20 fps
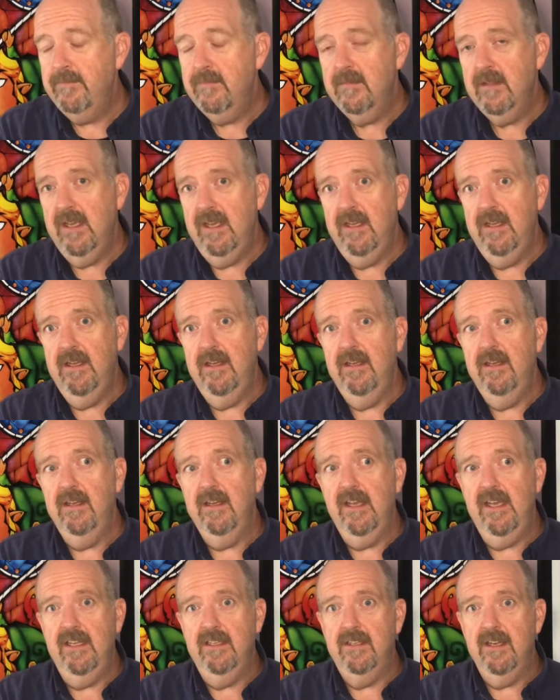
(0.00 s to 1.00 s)

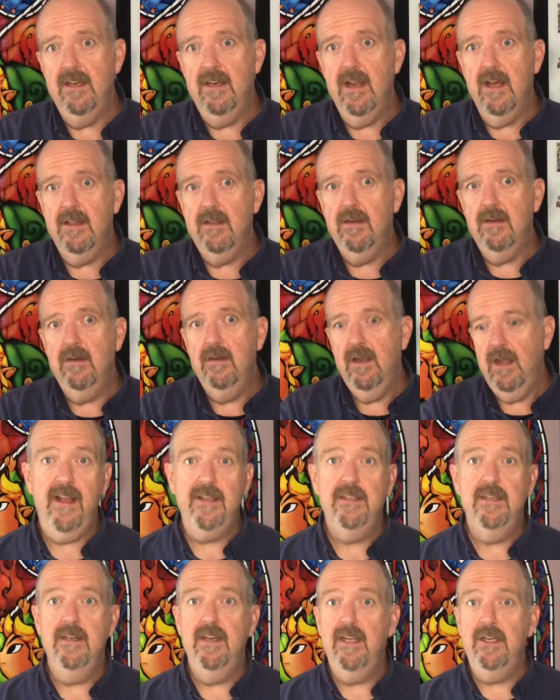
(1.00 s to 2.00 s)
is another,
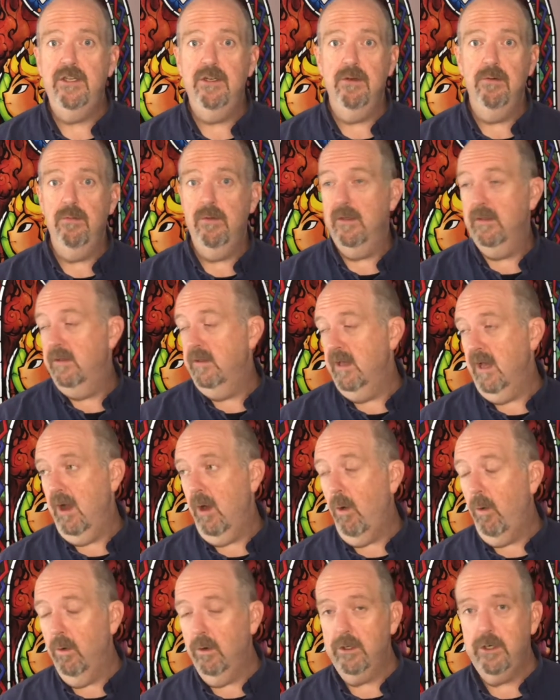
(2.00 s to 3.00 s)
fascination with
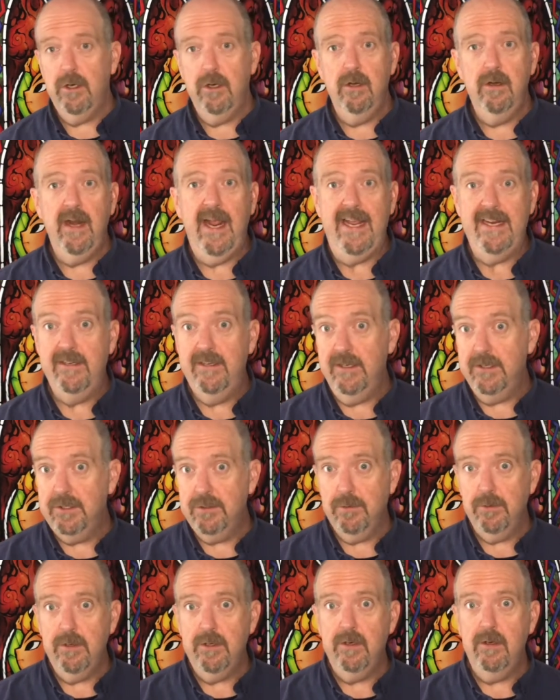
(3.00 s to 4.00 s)
order and
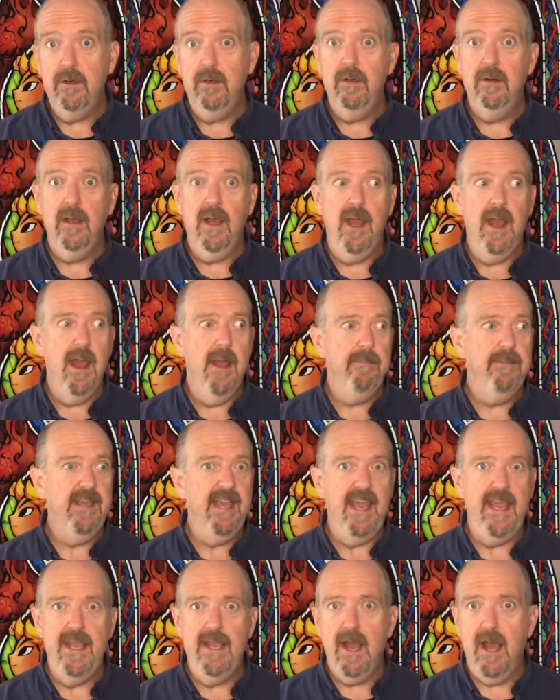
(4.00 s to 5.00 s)
disorder,
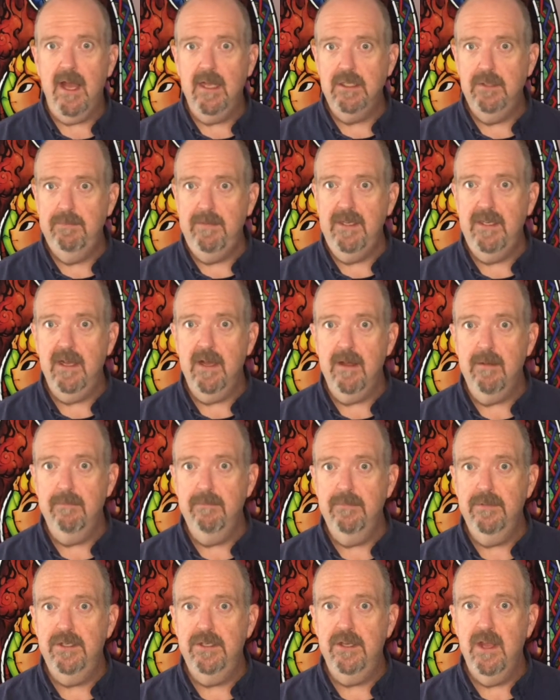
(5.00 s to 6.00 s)
chaos
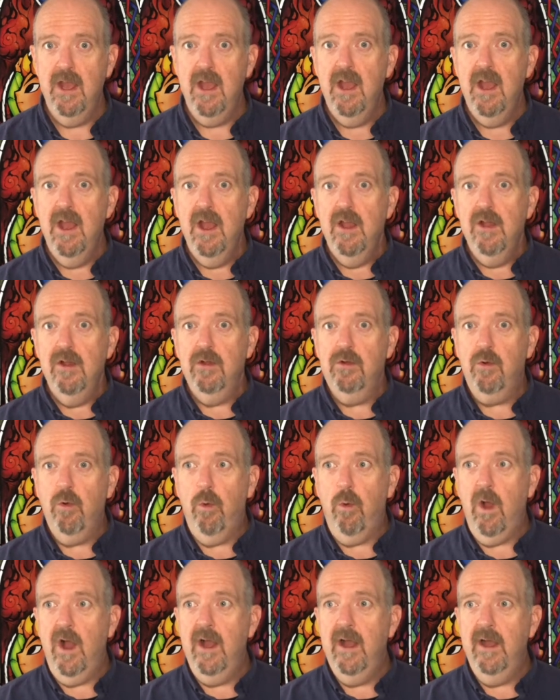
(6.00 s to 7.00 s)
becomes
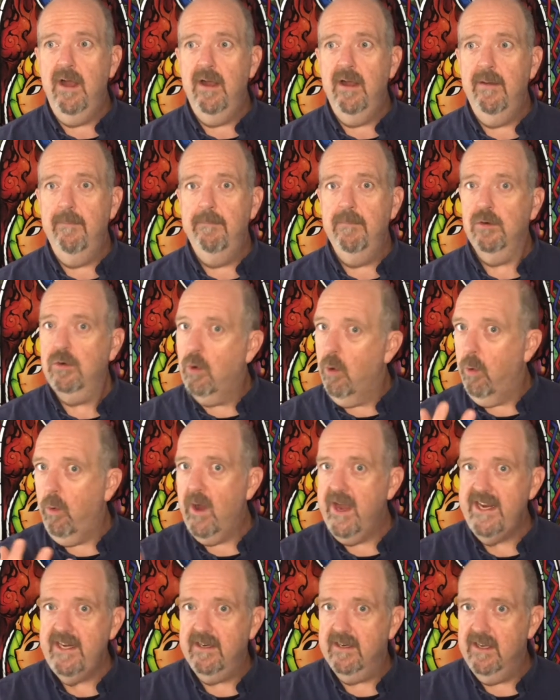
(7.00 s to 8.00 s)

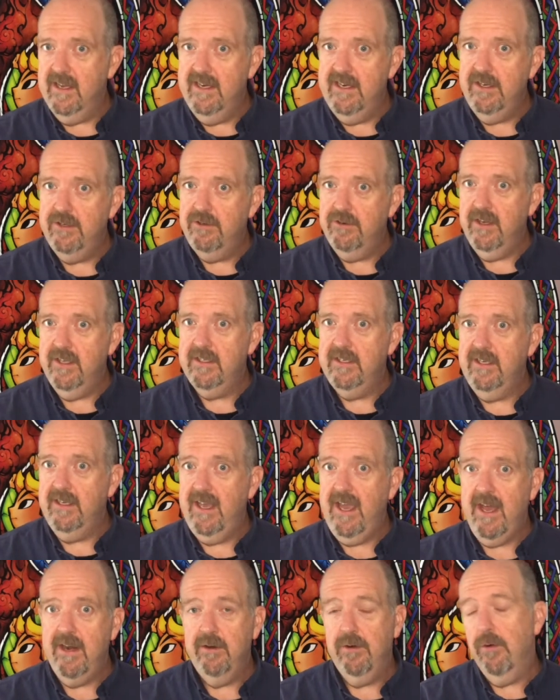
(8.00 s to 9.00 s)
quite an interesting
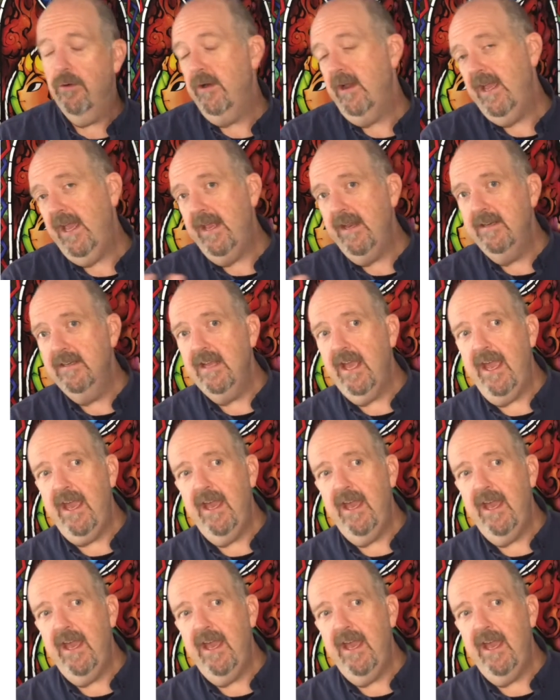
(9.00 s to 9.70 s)
category, and